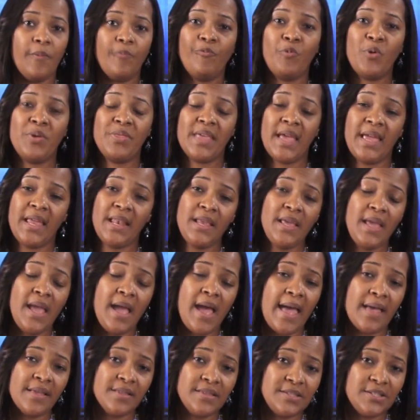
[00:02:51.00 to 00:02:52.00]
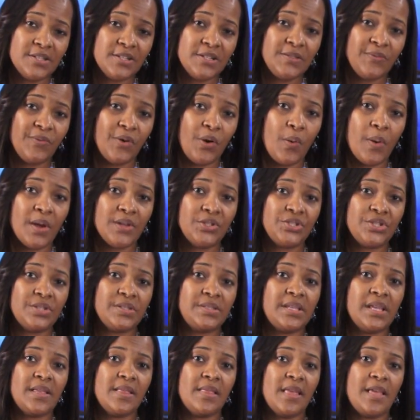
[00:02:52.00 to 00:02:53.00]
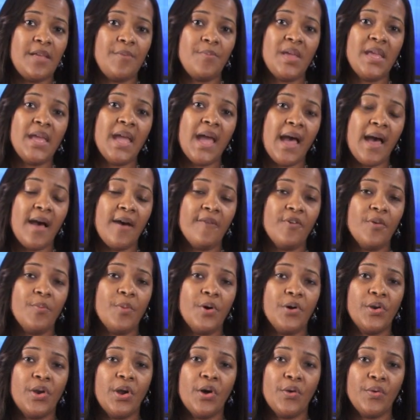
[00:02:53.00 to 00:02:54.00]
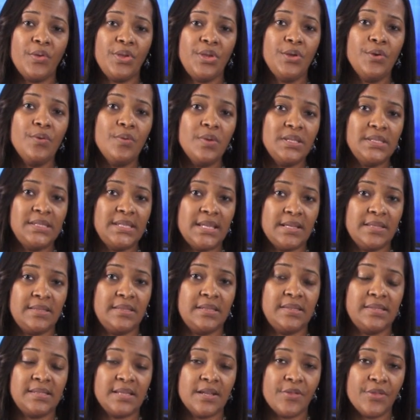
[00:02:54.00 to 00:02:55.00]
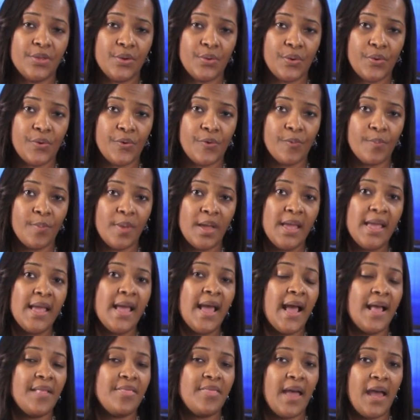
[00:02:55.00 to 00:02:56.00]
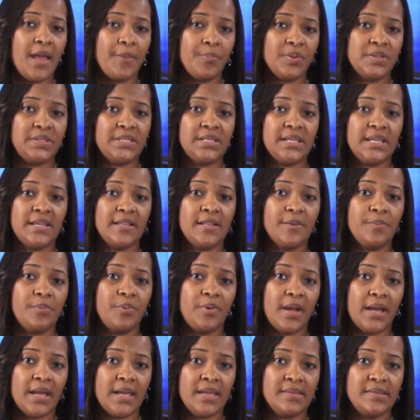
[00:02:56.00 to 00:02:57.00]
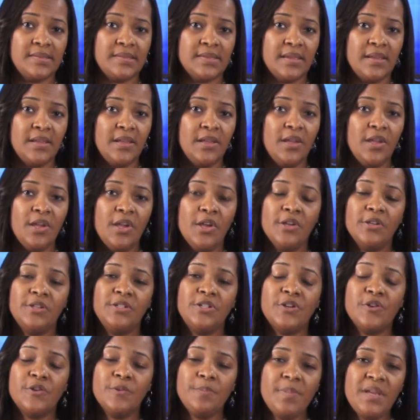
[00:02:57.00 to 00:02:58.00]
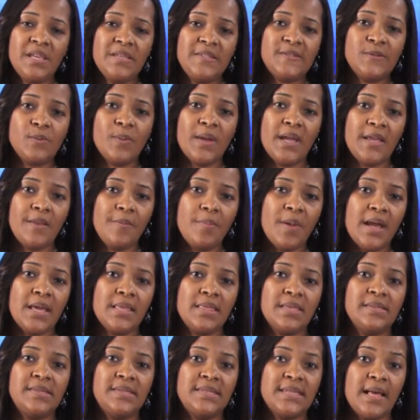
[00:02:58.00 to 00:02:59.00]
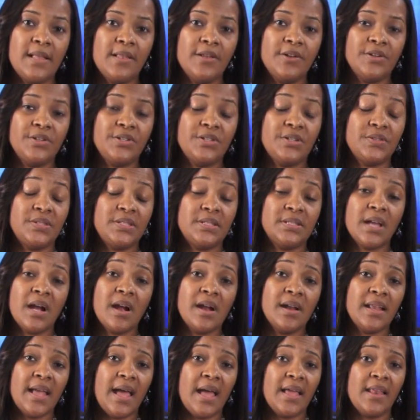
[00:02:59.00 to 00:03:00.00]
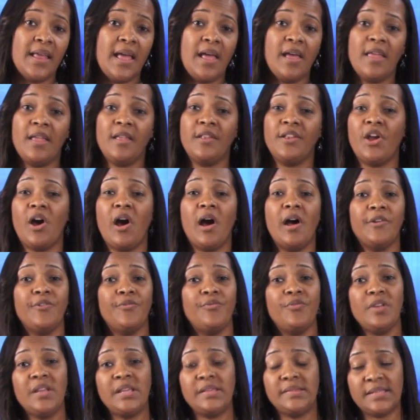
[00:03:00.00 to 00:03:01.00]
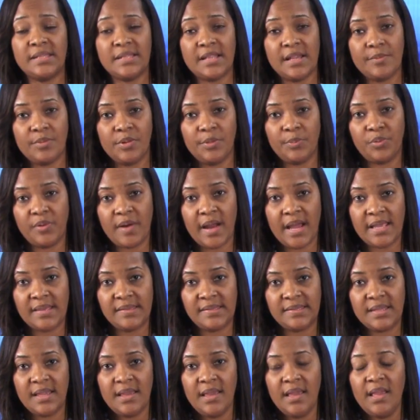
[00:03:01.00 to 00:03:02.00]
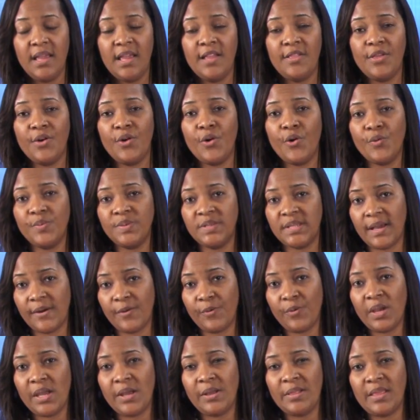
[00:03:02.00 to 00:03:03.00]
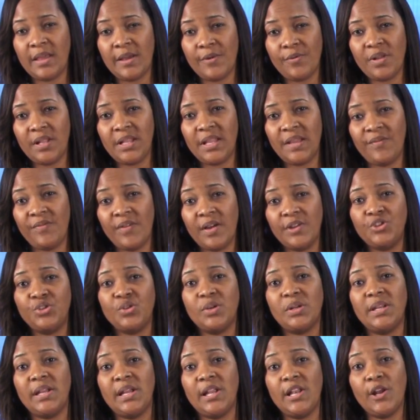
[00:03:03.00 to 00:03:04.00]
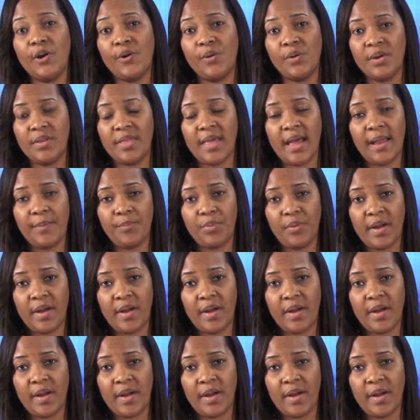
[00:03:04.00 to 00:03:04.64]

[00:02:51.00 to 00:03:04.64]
with any answers for questions that they may have about how you intend to sell the home at that particular price. Don't be swayed by the seller to start at an unreasonable price in the hopes that they will eventually lower that